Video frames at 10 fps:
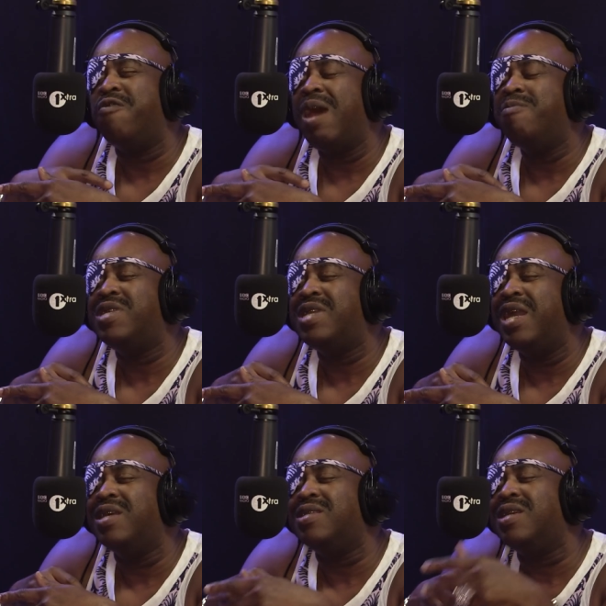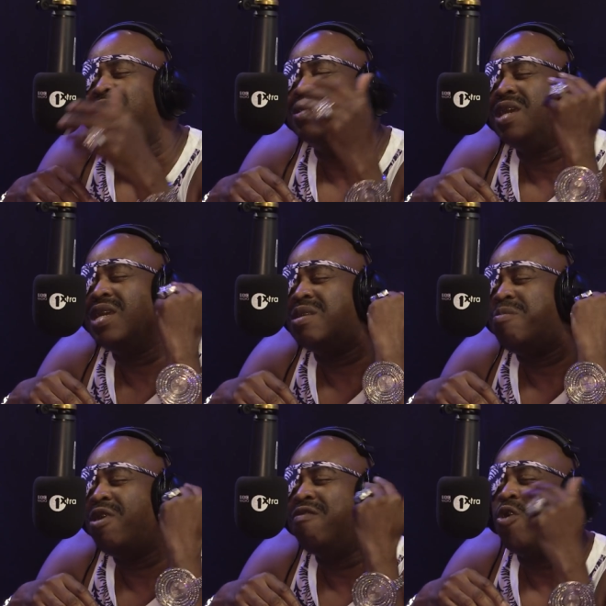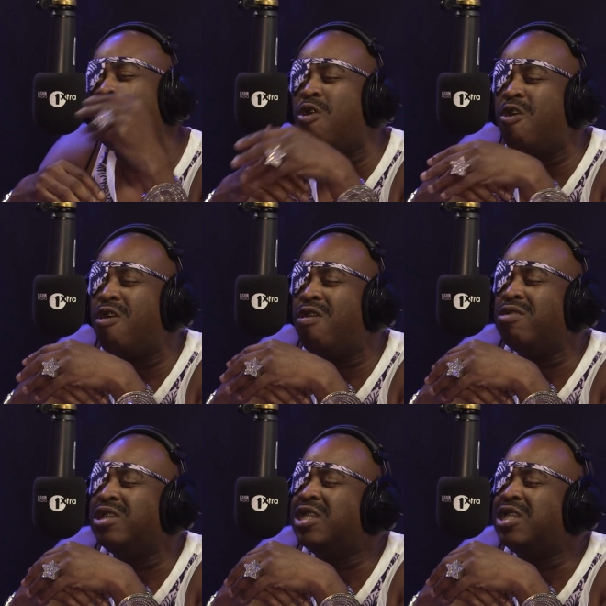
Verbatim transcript: rap status is is above all